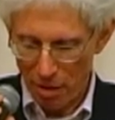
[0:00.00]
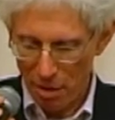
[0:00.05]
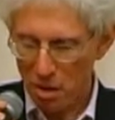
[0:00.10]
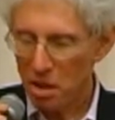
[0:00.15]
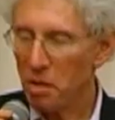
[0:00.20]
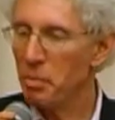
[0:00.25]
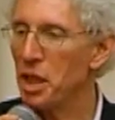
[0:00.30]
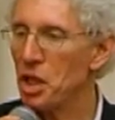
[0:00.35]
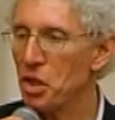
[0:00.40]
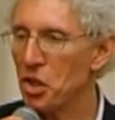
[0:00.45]

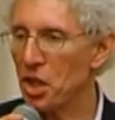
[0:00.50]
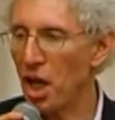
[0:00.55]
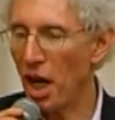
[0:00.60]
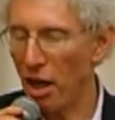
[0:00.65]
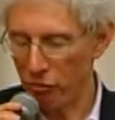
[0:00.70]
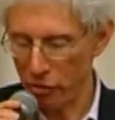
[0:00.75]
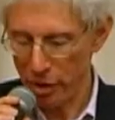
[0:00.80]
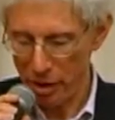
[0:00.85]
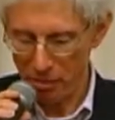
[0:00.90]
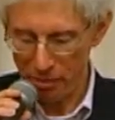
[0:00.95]
To be
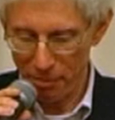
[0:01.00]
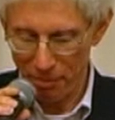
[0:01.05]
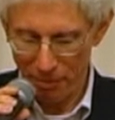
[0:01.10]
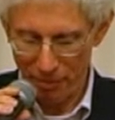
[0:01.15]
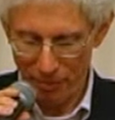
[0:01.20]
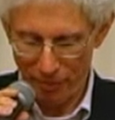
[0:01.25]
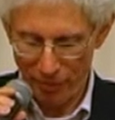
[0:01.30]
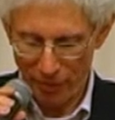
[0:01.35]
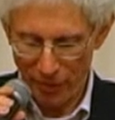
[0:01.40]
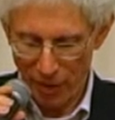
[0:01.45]
sovereign.
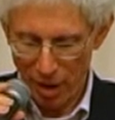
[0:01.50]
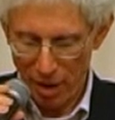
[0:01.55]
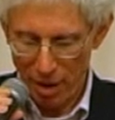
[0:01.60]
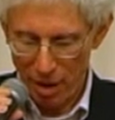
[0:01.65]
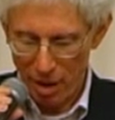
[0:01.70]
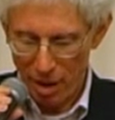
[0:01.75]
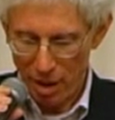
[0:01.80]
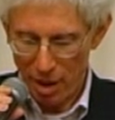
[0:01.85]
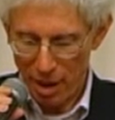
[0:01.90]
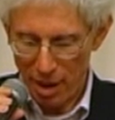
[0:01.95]

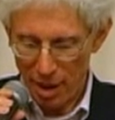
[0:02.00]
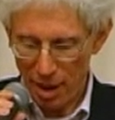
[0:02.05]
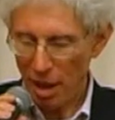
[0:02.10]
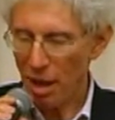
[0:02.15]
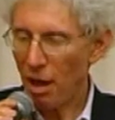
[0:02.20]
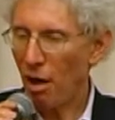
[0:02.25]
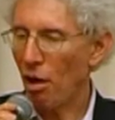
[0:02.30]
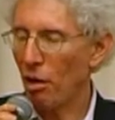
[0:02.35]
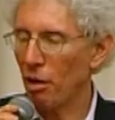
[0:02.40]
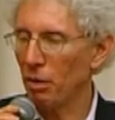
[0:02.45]

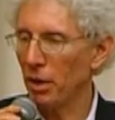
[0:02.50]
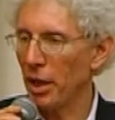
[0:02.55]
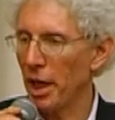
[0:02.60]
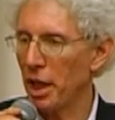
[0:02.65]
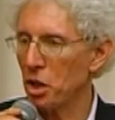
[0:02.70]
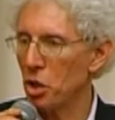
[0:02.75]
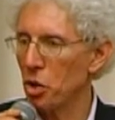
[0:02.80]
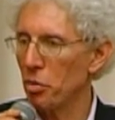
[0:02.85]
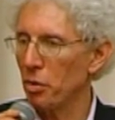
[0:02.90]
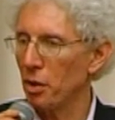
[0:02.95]
Our
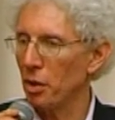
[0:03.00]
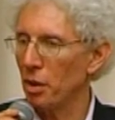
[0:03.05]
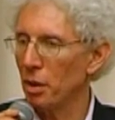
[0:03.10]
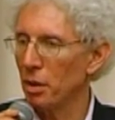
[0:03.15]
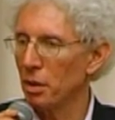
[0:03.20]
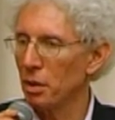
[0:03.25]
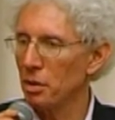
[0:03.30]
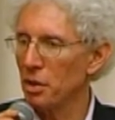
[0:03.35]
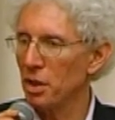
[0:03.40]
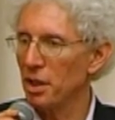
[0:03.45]
lecturer
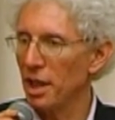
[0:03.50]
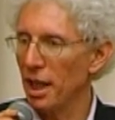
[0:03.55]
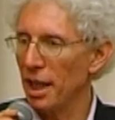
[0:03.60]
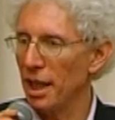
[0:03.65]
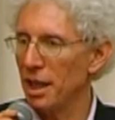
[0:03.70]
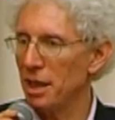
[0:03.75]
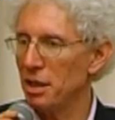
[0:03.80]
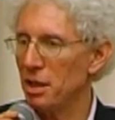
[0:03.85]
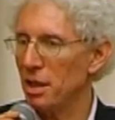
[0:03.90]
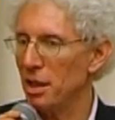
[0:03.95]

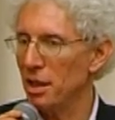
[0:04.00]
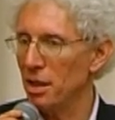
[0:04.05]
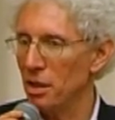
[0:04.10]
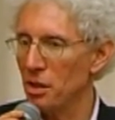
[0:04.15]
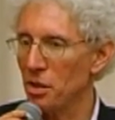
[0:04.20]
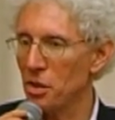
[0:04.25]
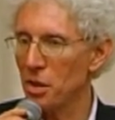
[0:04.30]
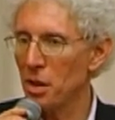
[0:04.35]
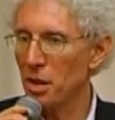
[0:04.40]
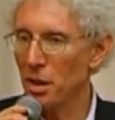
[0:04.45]
tonight
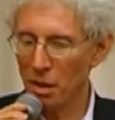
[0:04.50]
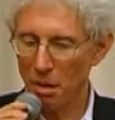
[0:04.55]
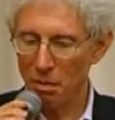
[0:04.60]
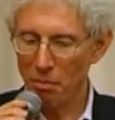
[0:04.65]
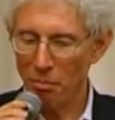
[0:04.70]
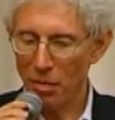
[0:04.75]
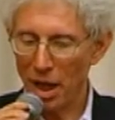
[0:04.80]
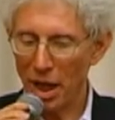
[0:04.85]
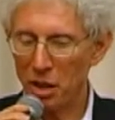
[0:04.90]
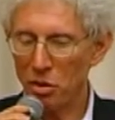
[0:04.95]
is
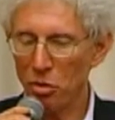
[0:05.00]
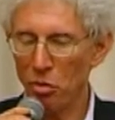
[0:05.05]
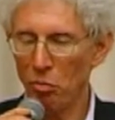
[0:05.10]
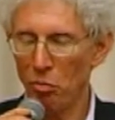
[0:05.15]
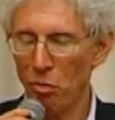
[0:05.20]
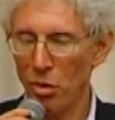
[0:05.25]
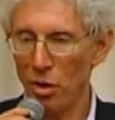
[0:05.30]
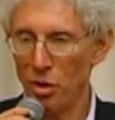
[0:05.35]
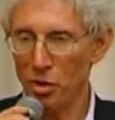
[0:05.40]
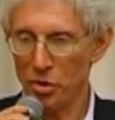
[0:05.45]
Michael
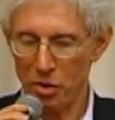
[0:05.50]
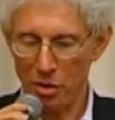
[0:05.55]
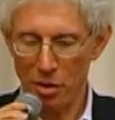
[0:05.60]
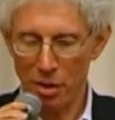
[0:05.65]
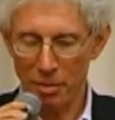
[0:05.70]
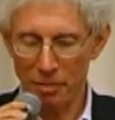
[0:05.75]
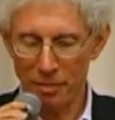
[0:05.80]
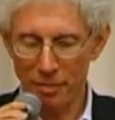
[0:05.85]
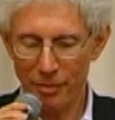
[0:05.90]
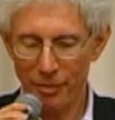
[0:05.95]

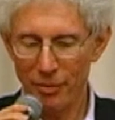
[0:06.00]
Walzer,